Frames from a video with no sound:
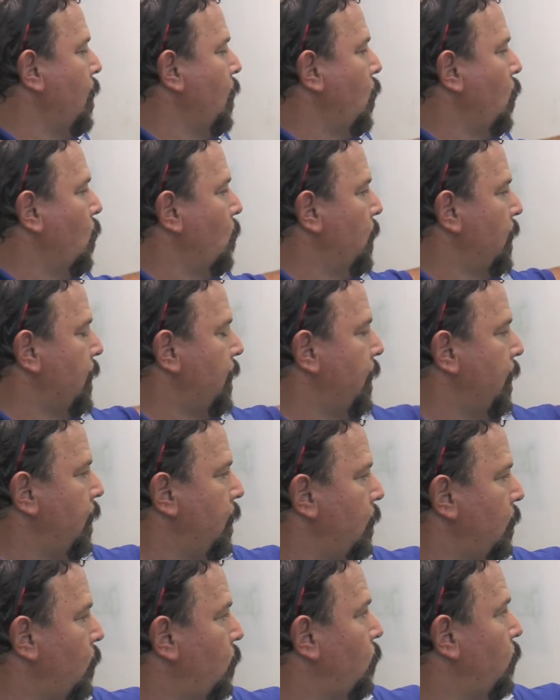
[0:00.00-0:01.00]
over
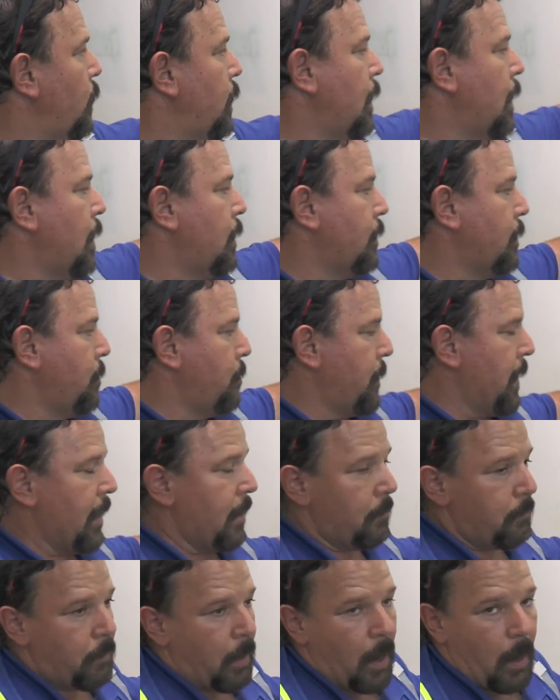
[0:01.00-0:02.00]
here we got the
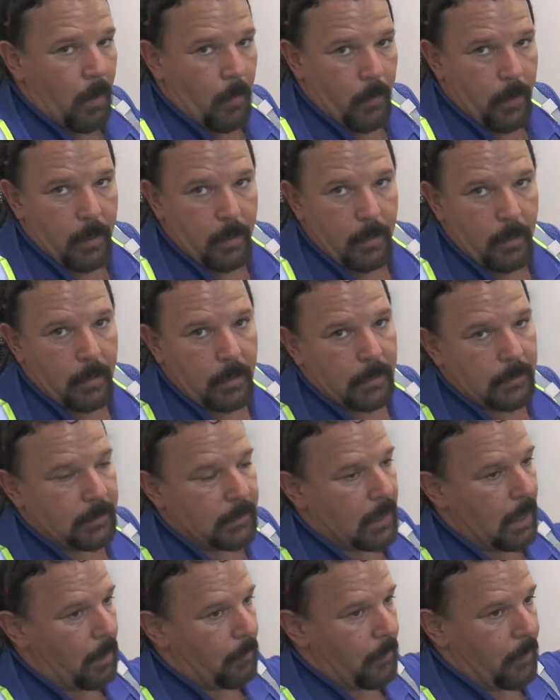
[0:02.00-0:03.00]
main power. It's
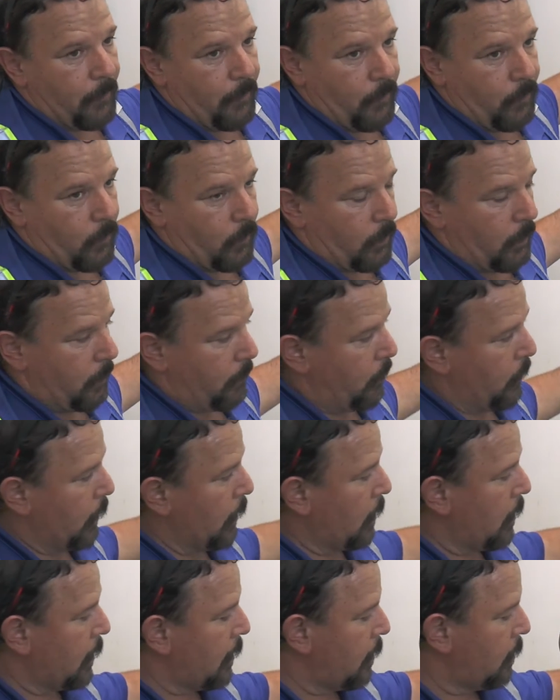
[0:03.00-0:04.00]
coming from the
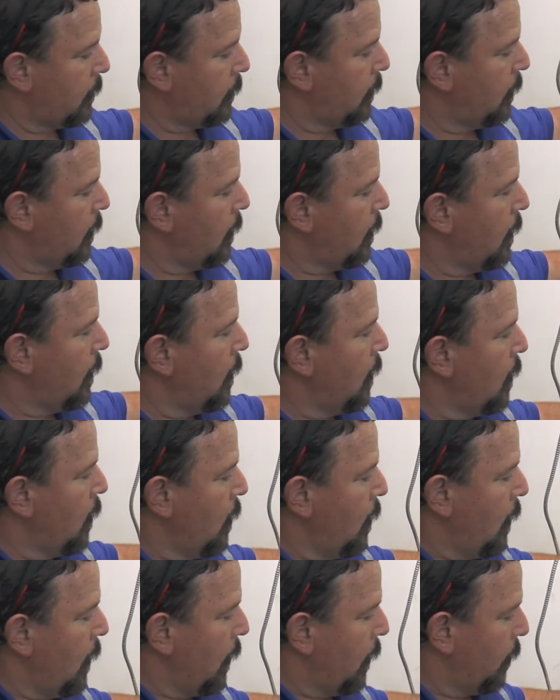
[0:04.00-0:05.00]
building,
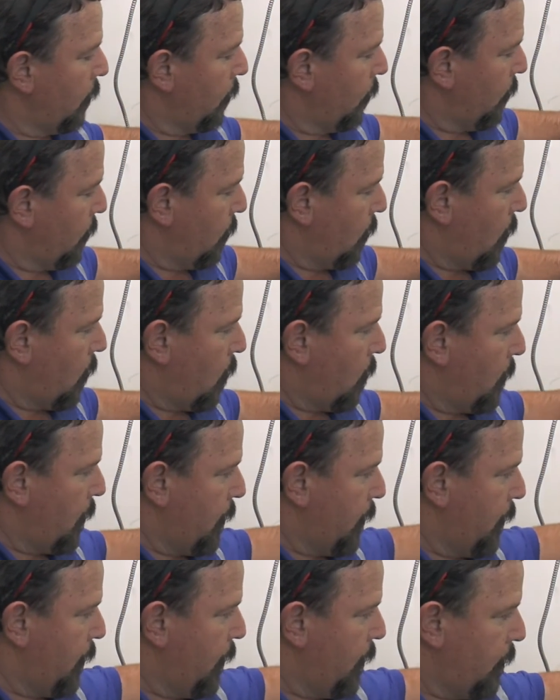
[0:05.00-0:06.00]
and
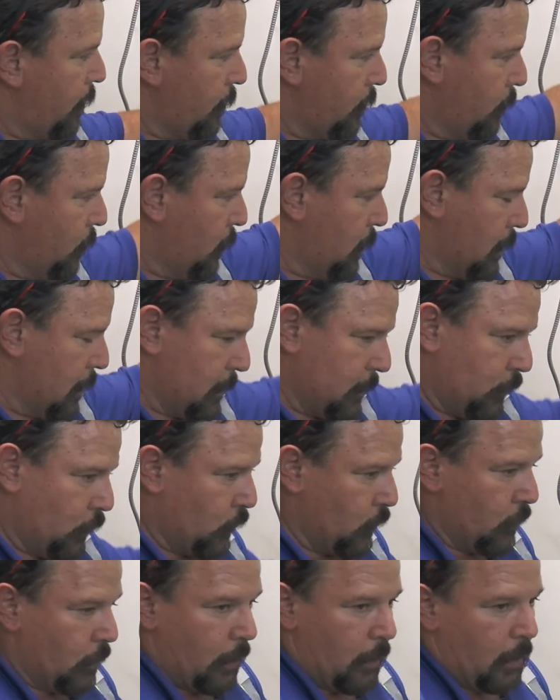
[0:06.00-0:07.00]
over here you can
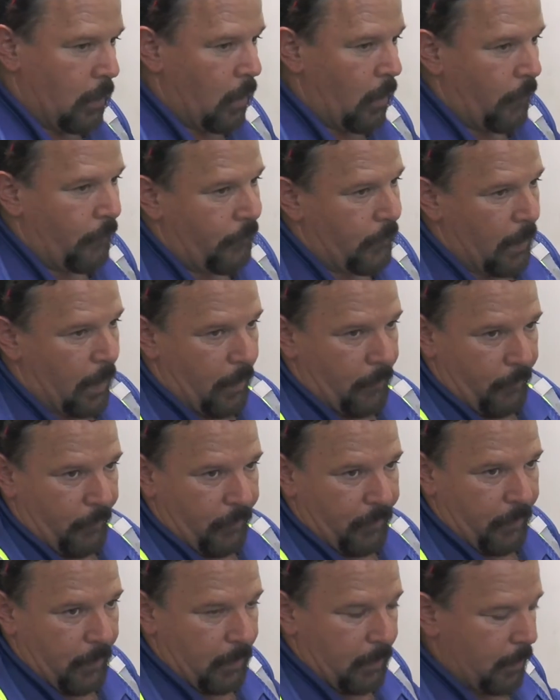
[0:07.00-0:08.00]
shut it off,
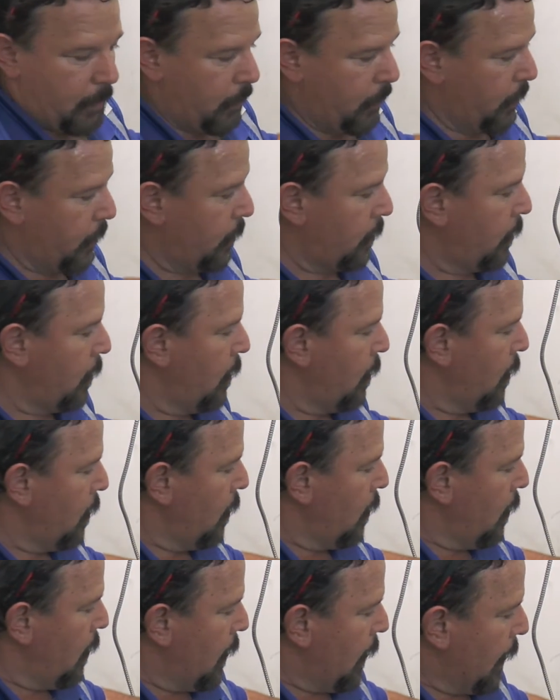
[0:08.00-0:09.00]
everything here.
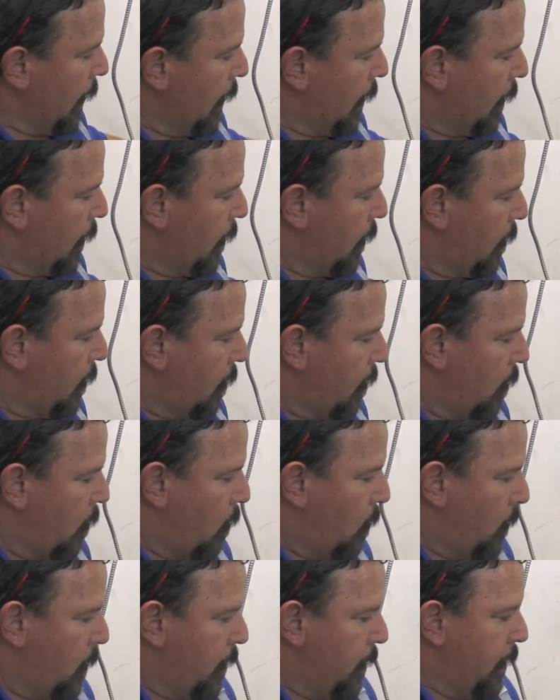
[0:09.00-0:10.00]
And
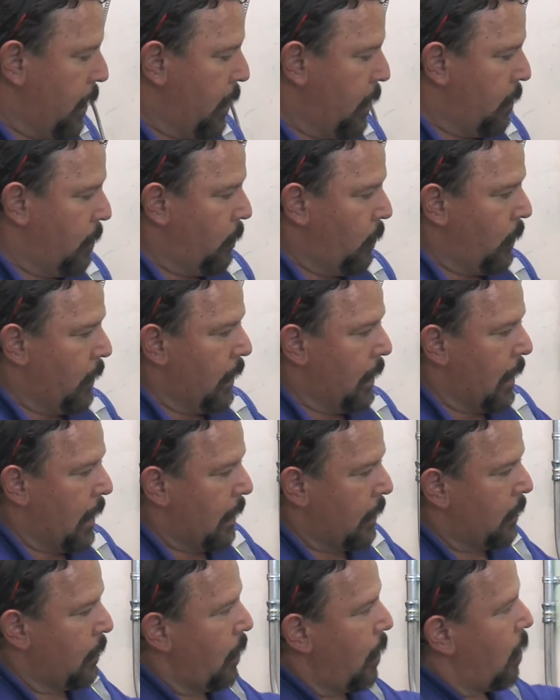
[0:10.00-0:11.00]
over here we
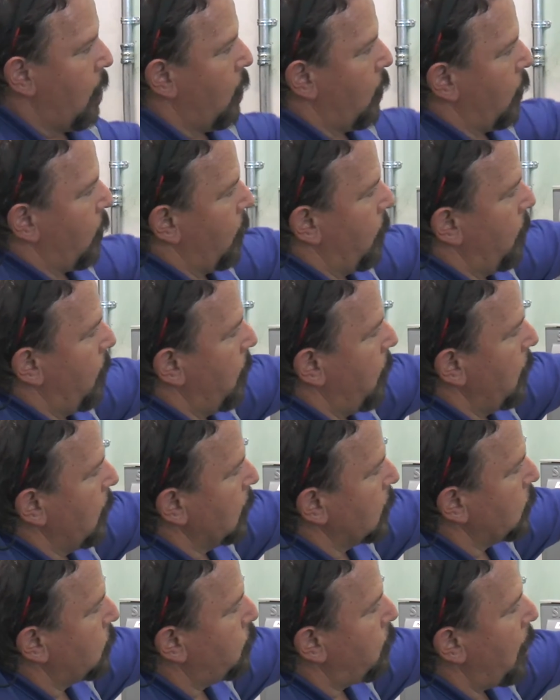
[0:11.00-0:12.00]
got our
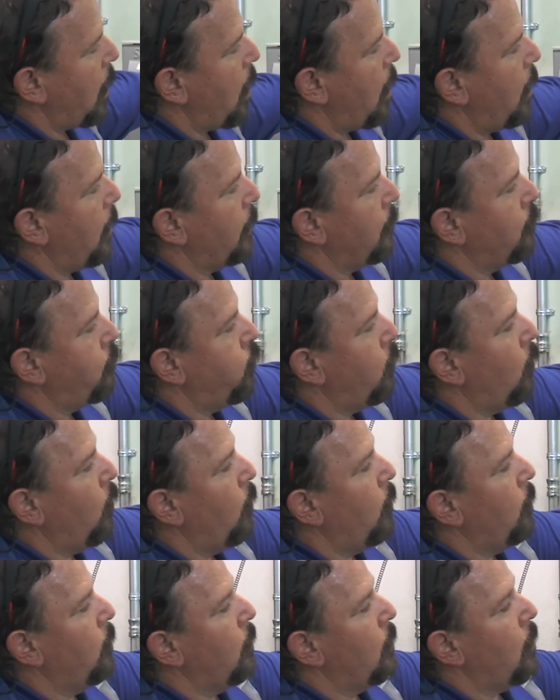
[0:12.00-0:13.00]
spa and
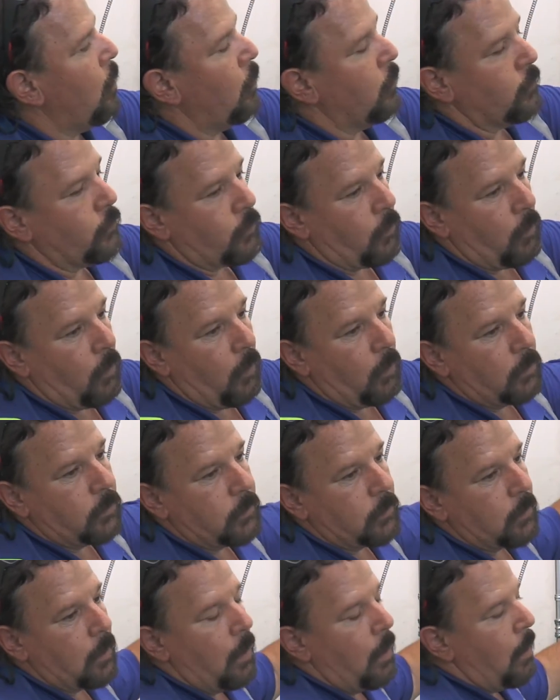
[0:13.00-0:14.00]
pool controls